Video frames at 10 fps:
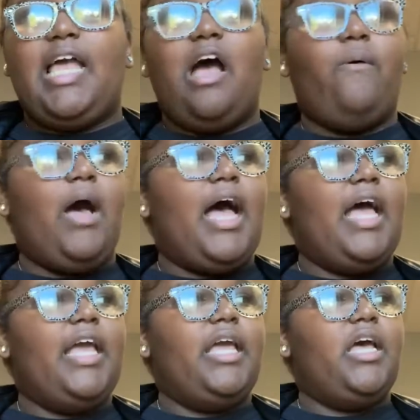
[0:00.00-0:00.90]
how
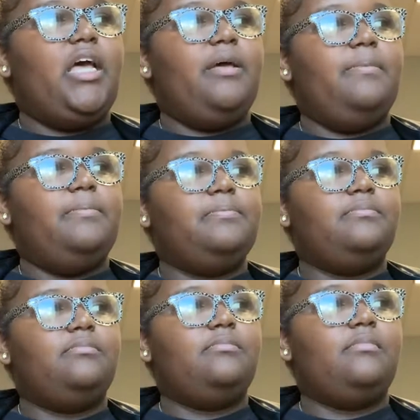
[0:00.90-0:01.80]
I
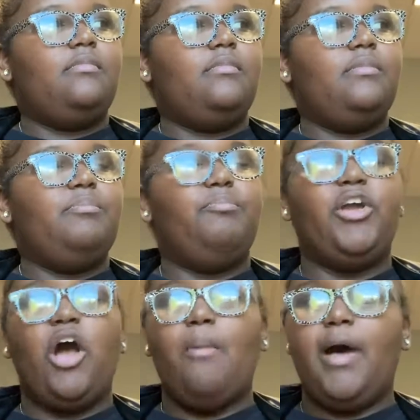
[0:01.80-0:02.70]

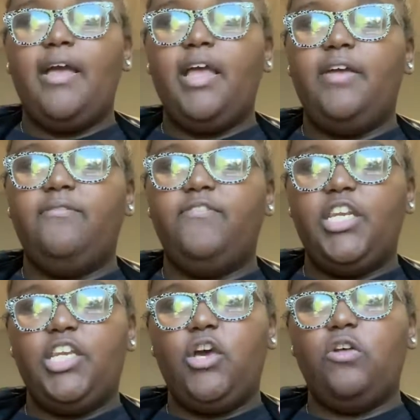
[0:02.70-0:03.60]
bring all my
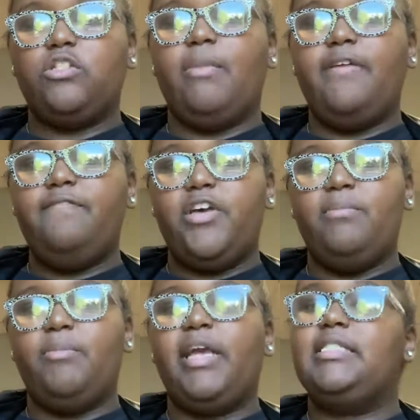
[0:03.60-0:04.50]
videos or my
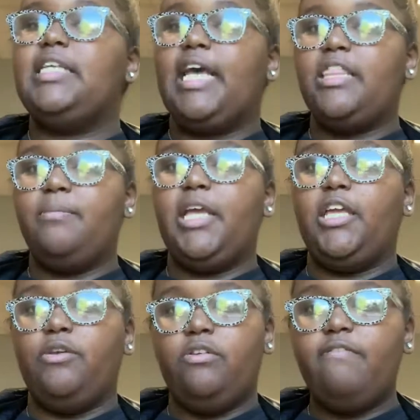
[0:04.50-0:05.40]
film and bring it together, make
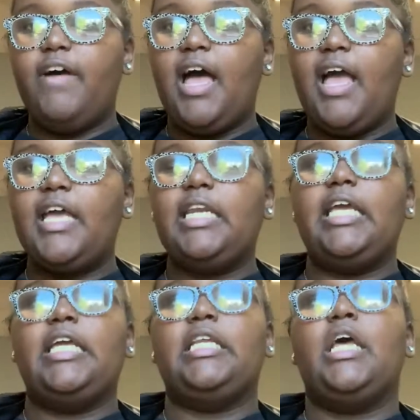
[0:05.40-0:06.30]
it unified,
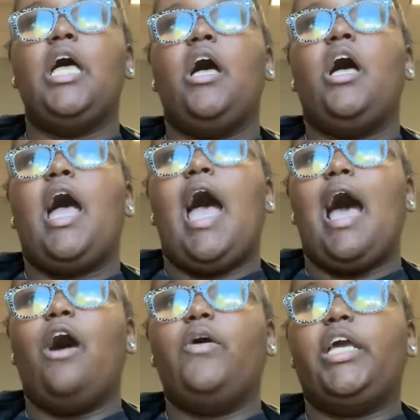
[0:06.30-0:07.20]
and
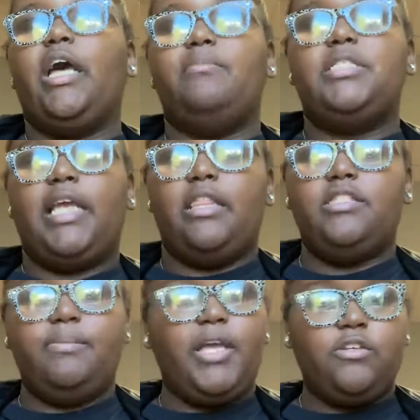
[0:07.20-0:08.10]
how it comes together
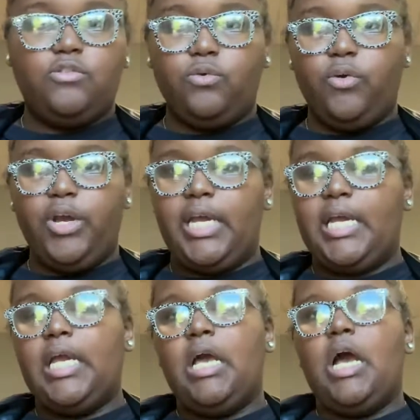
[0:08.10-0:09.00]
to make a
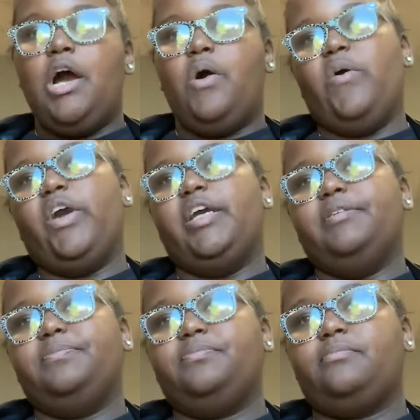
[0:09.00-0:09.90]
story. Or
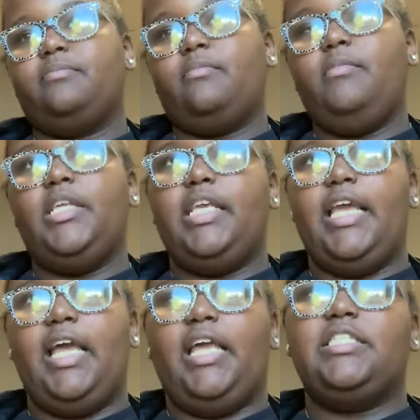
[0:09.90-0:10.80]

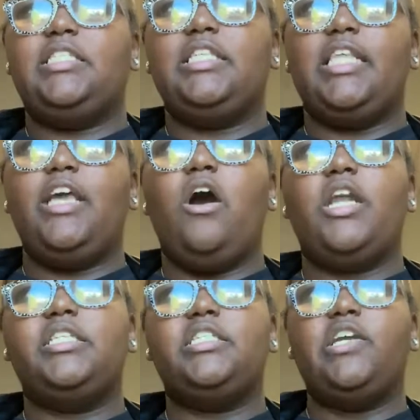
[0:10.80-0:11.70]
because it's a thing
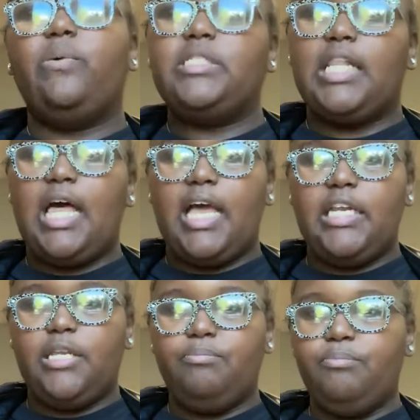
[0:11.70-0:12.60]
called a sequence
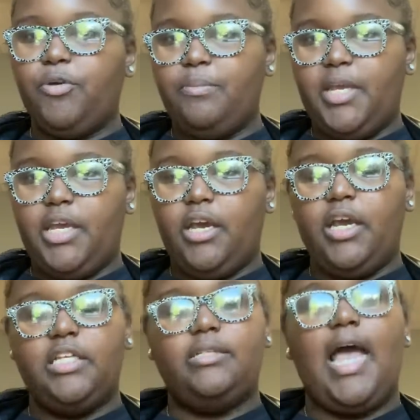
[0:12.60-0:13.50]
line in Premiere.
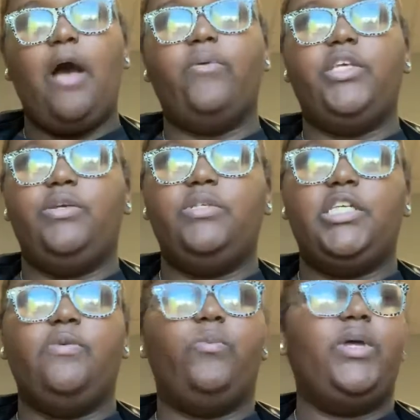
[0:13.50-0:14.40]
Is how we use
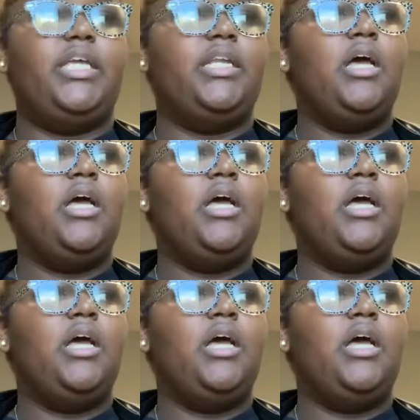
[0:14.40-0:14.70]
it when